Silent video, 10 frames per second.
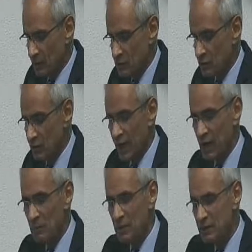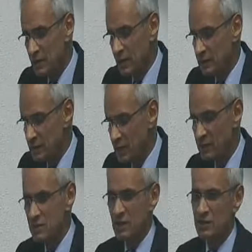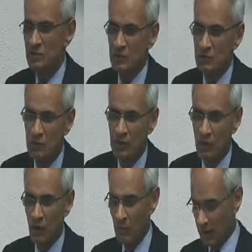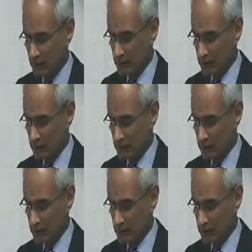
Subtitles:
His retirement in 1986 was only a comma